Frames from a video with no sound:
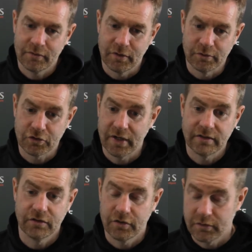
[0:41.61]
was
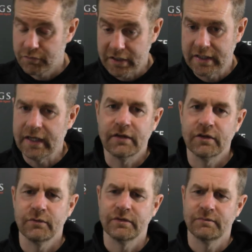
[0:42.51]
created through a free kick
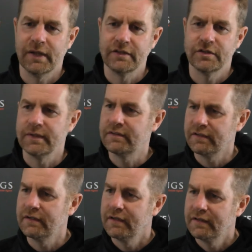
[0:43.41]
that was played too
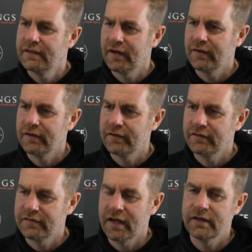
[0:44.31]
easily down out of the
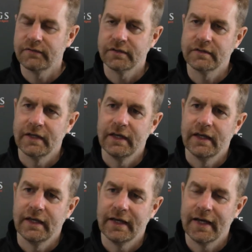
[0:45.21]
side of us.
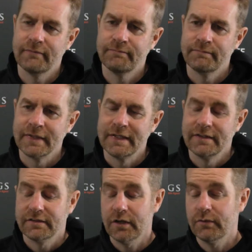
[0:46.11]

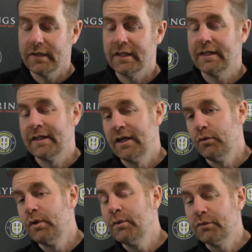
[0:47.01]
So
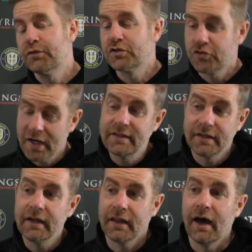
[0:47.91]
we were
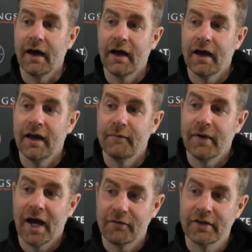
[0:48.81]
frustrated at
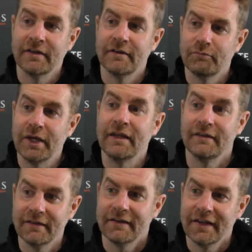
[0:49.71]
that, having
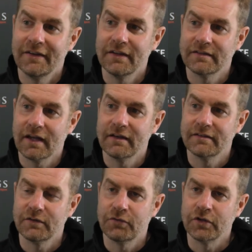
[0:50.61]
been in the
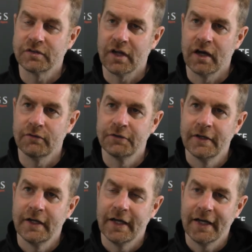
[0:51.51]
ascendancy first half.
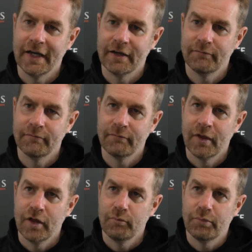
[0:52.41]

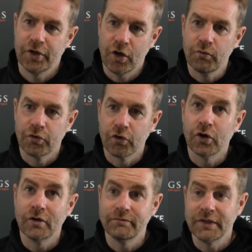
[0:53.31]
But
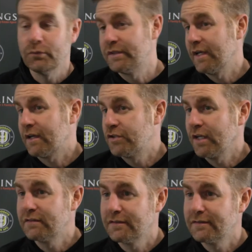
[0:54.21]
overall, we take our
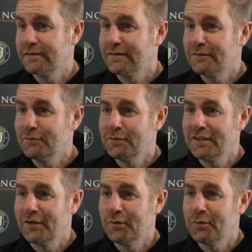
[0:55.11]
chances,
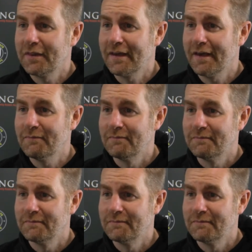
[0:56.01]
you know, we win the game.